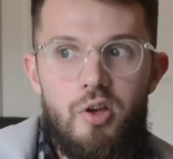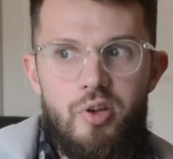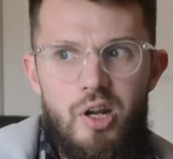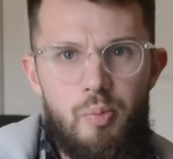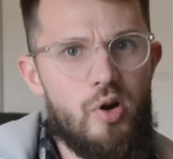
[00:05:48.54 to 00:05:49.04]

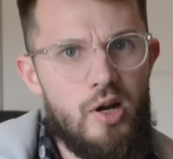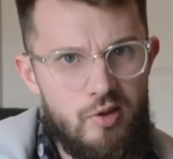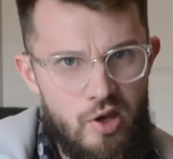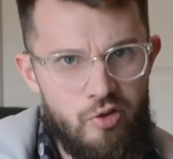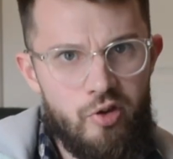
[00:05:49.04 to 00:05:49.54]
a pretty
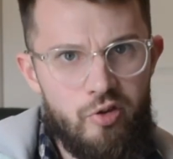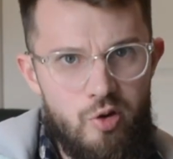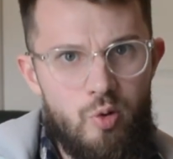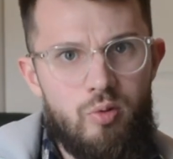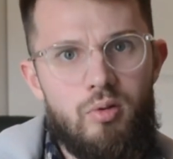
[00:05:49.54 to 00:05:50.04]

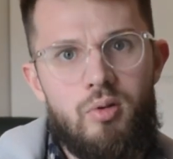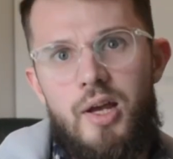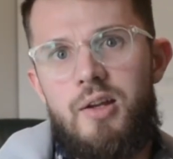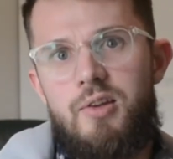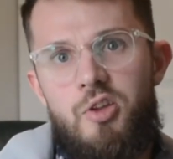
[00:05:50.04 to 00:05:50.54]
destitute
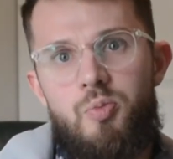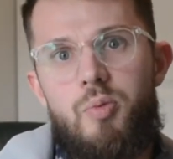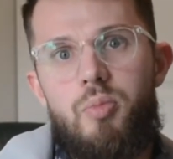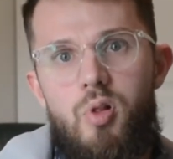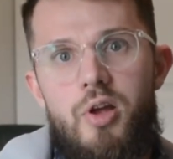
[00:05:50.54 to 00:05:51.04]
and
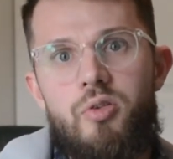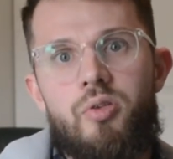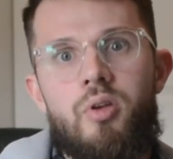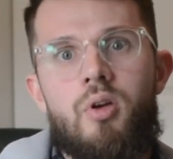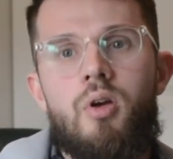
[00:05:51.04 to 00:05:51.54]
desperate place.
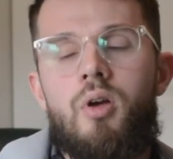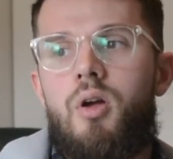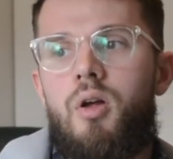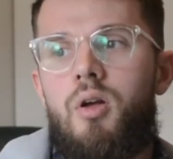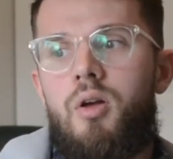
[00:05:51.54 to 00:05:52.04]

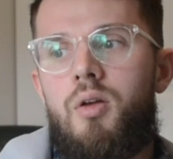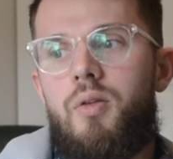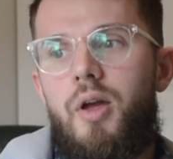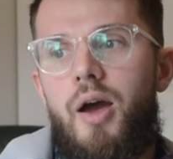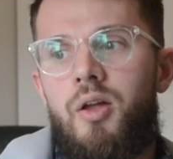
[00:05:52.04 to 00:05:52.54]

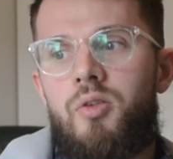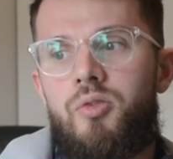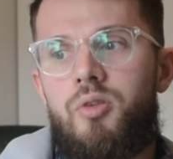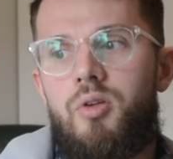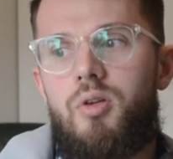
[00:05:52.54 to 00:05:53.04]

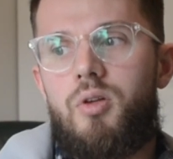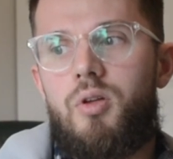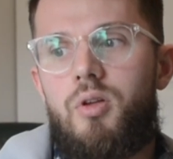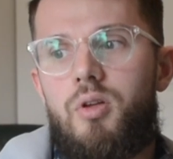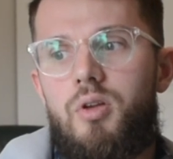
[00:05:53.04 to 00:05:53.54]
And
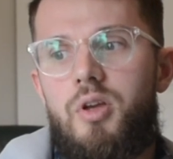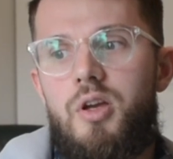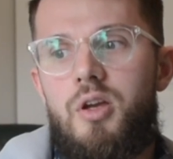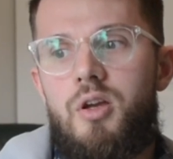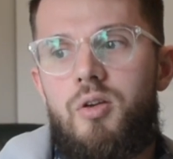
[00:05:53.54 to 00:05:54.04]

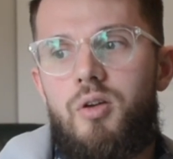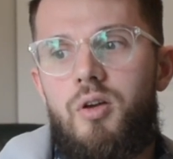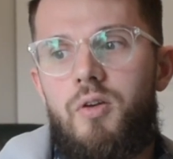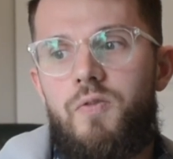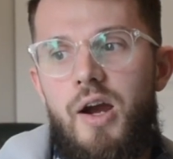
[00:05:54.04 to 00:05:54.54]
he
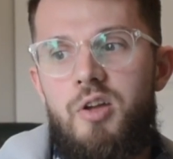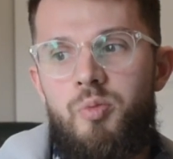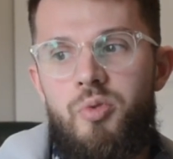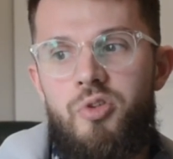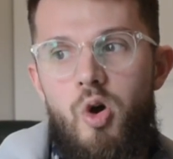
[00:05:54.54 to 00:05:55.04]
finds
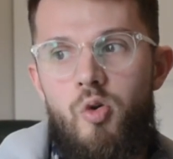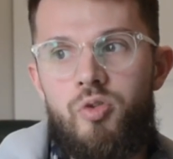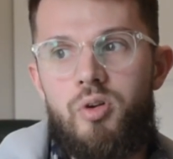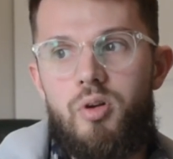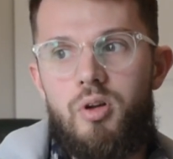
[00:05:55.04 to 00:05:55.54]
himself
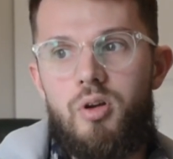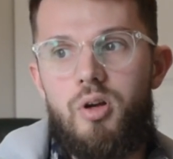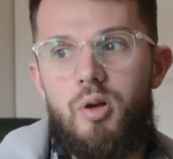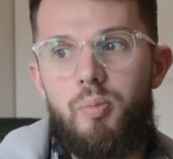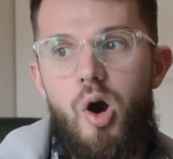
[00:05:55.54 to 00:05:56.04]

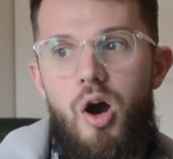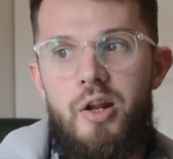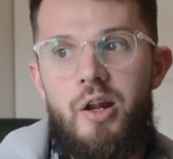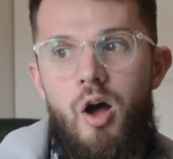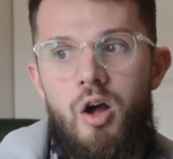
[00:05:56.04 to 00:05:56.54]

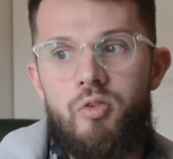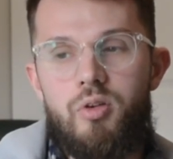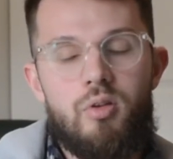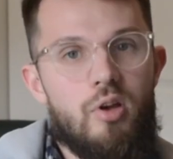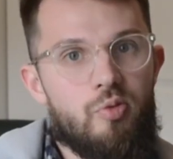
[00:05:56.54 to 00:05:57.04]
pawning off
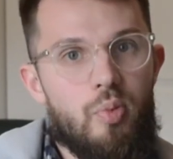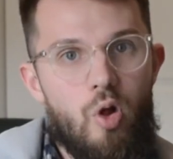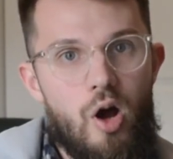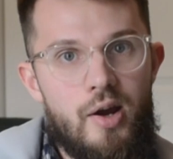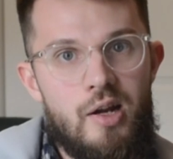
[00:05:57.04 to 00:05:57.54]
his
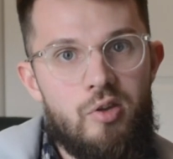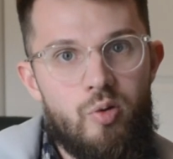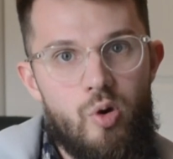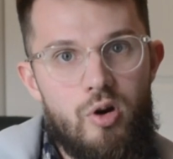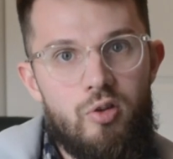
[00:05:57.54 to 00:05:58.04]
belongings in
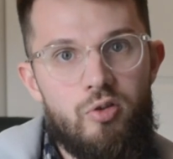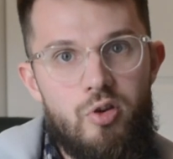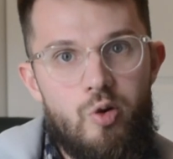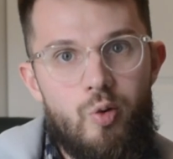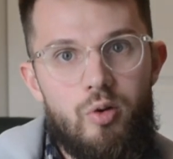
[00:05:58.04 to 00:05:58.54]
order
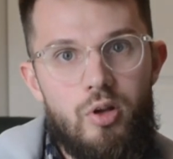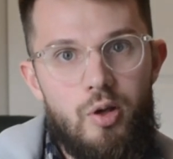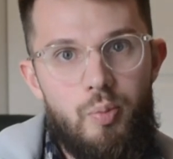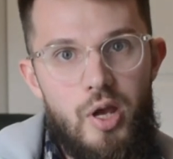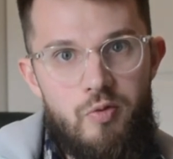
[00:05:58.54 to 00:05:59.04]
to
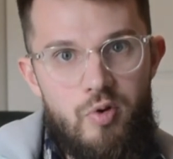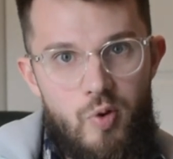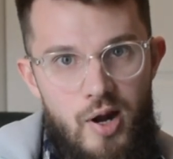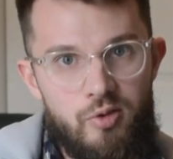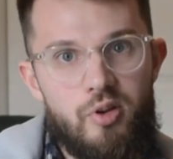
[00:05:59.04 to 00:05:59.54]
pay for
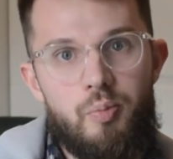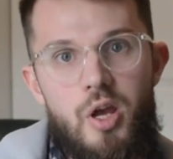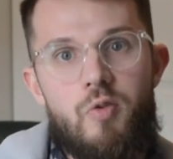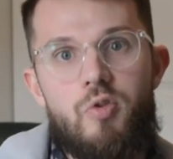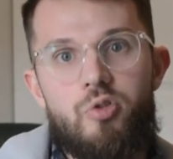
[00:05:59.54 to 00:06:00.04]
rent and
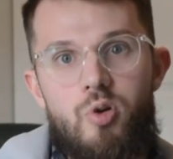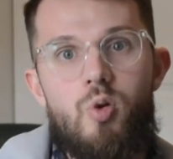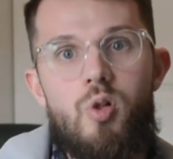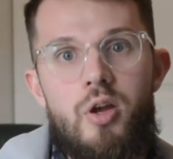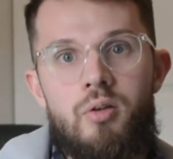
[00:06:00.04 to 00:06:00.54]
pay for
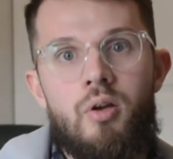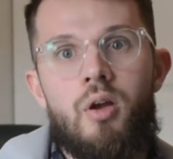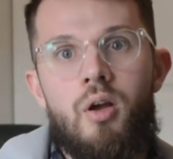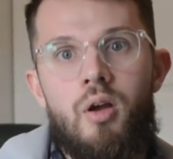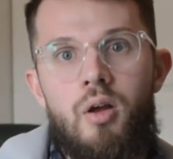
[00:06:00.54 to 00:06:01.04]
schooling.
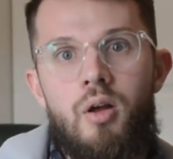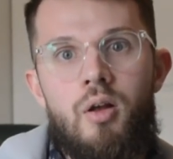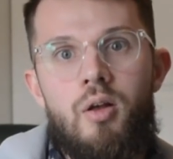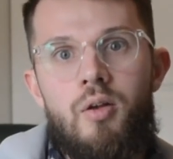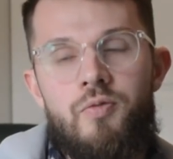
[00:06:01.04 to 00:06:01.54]

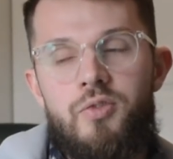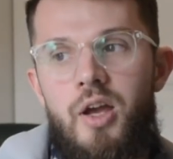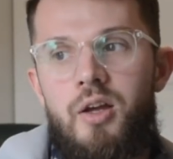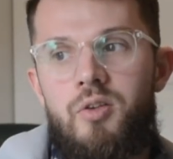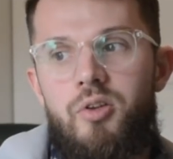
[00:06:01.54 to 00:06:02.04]

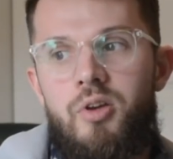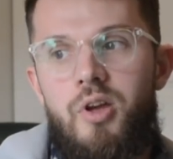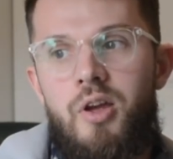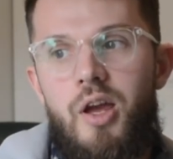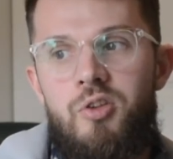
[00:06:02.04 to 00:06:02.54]
And
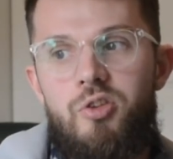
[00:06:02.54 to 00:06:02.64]
in